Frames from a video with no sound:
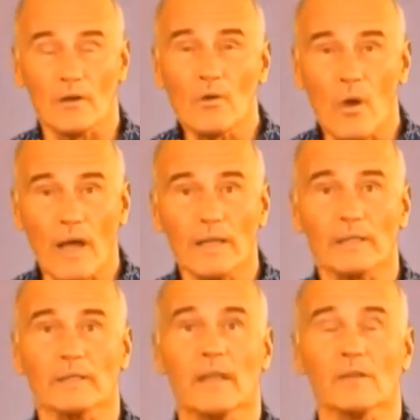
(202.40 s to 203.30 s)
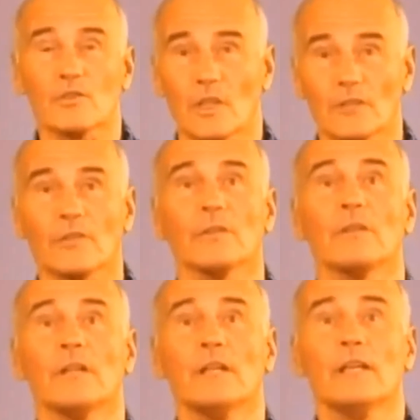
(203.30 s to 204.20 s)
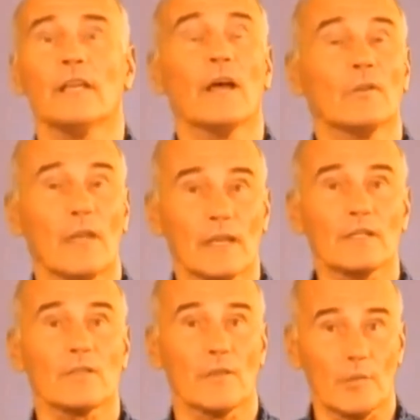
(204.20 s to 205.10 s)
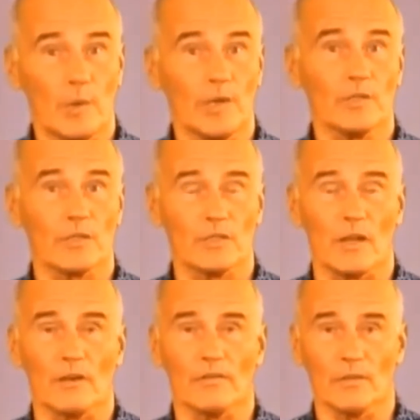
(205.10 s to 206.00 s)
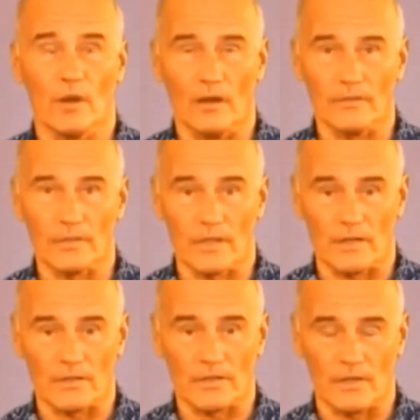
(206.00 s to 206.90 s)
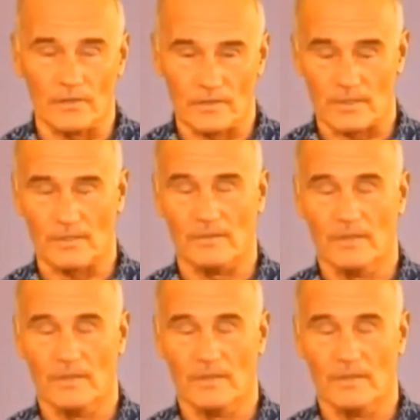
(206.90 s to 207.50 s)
quiet and how gentle and how nice the vibrations are of your office, Dr. Carlson.